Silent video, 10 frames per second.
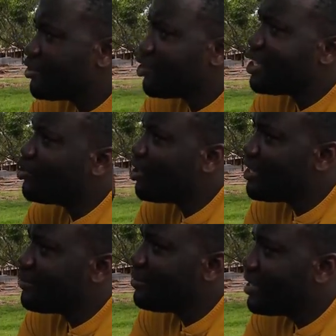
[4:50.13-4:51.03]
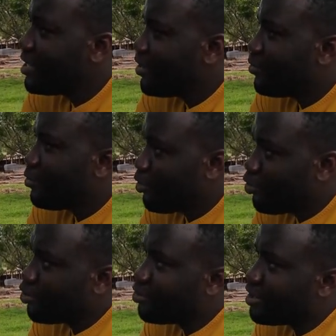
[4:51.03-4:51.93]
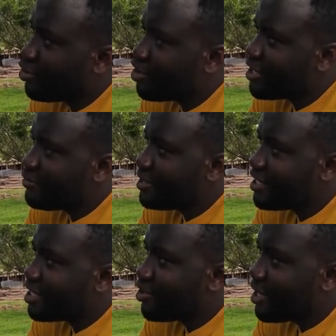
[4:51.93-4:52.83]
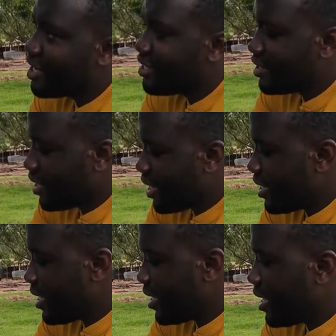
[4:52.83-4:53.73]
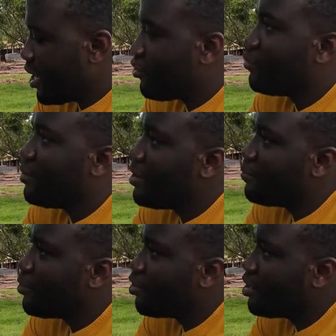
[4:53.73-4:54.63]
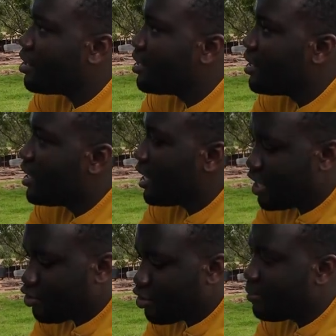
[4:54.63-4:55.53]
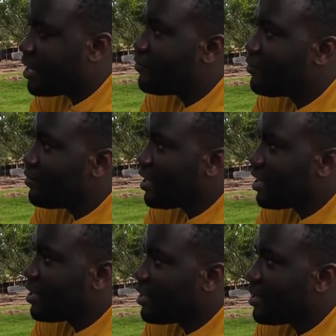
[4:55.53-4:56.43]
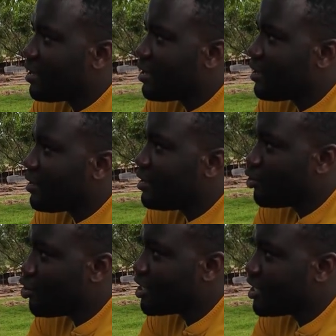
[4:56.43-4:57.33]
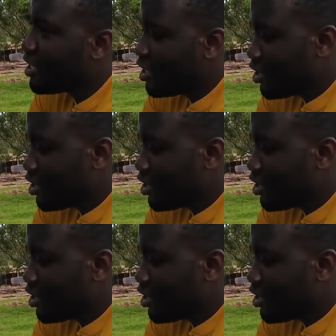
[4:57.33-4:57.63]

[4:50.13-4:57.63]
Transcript: So I told him, we will go to the donkey meat restaurant and uh, I will buy pork yeah. and you'll buy uh, donkey.